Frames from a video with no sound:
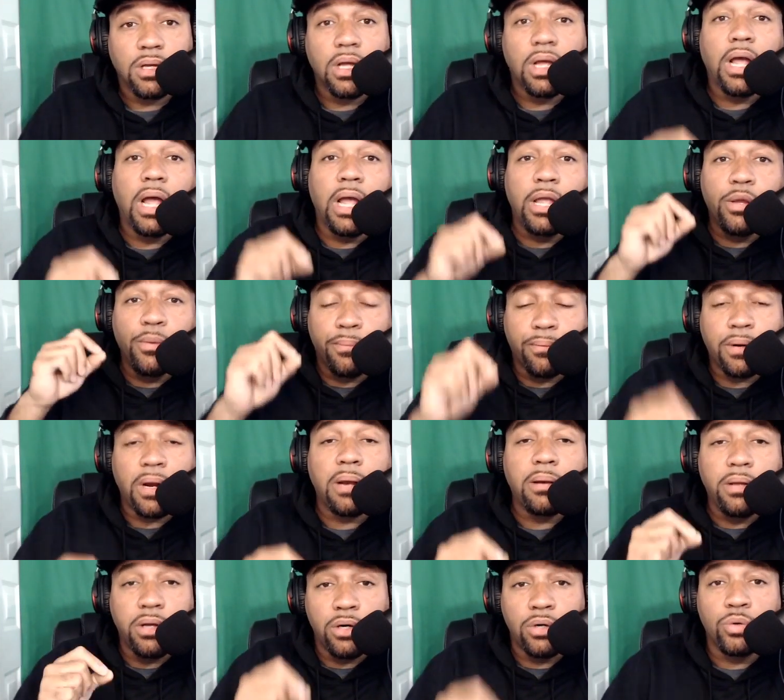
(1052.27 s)
And you probably
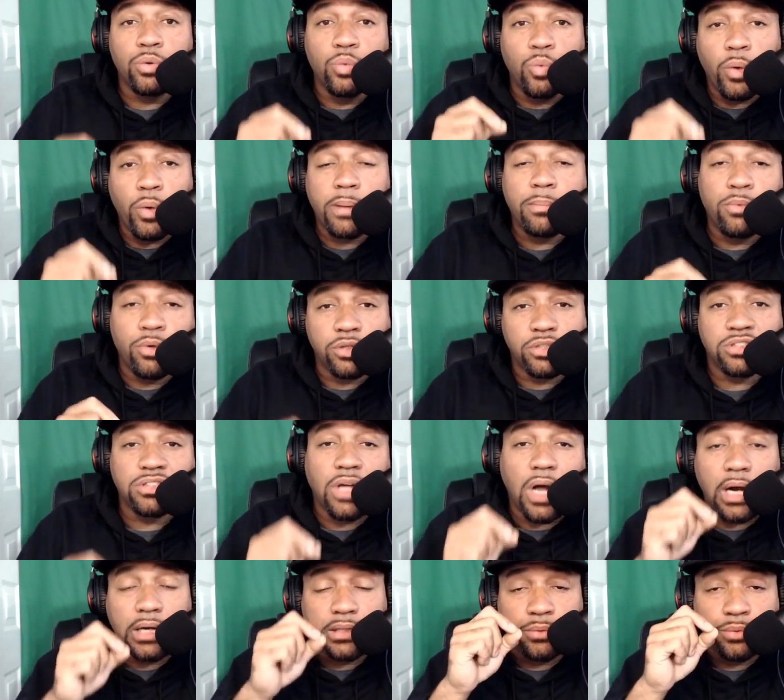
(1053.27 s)
own way more
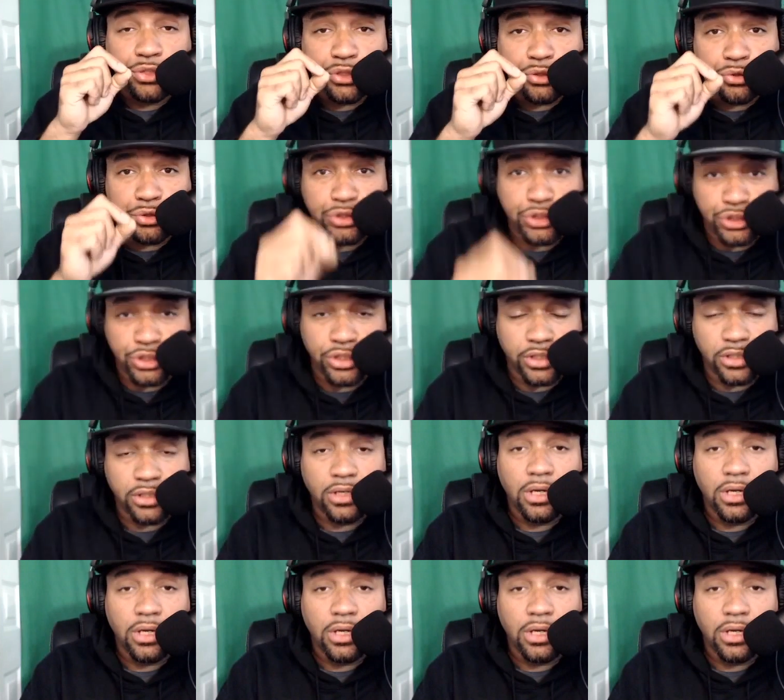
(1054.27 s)
stock than what you should,